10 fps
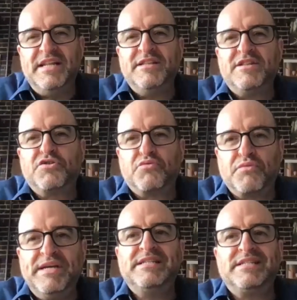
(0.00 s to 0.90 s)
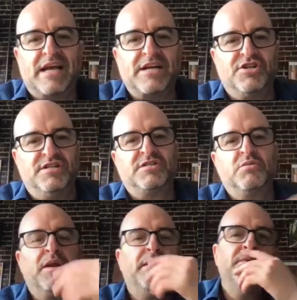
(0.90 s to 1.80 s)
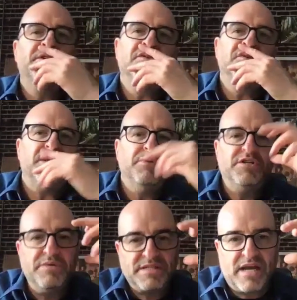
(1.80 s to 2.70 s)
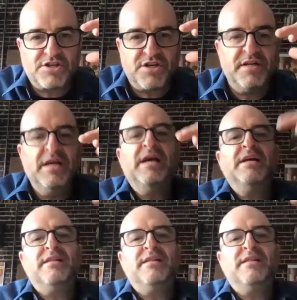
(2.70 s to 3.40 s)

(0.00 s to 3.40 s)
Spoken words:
He did it in 3 sections. So what he would do is he would do a section,